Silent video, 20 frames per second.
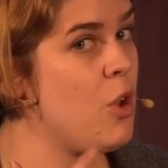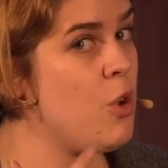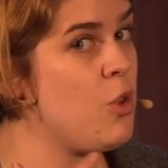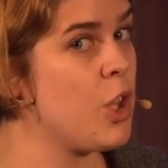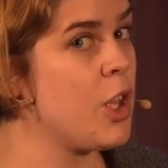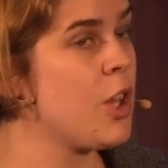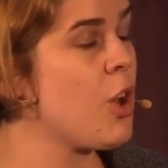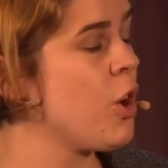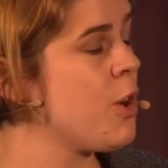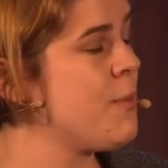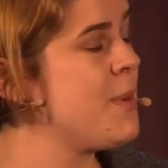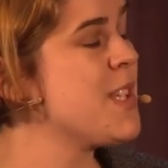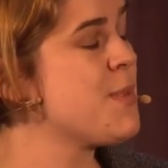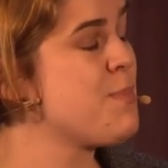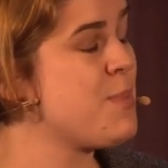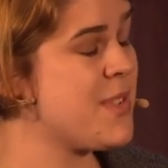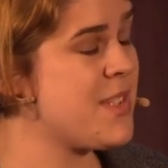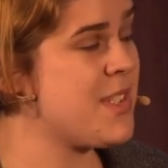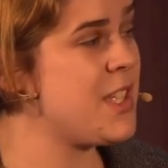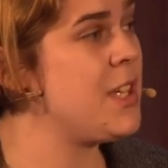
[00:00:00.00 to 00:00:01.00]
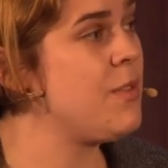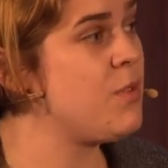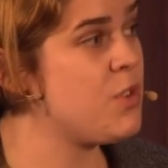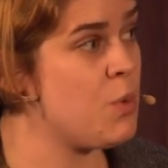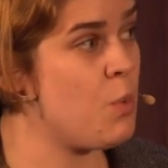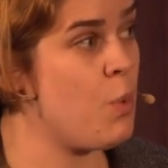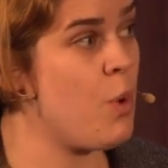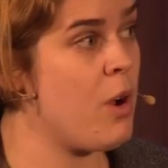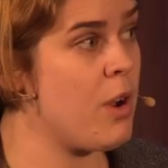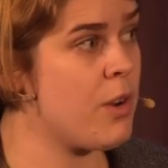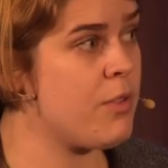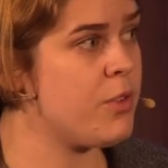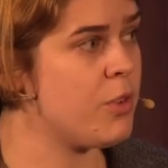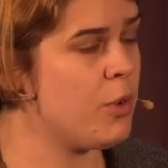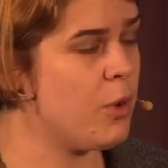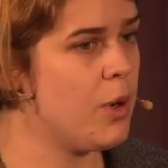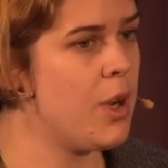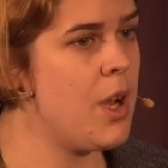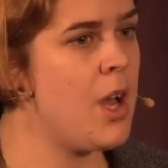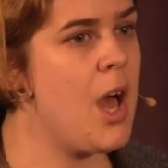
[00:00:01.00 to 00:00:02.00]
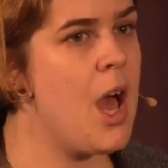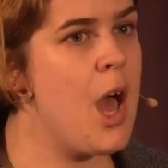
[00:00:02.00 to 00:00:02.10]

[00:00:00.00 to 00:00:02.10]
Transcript: who the economy is perceived to work for.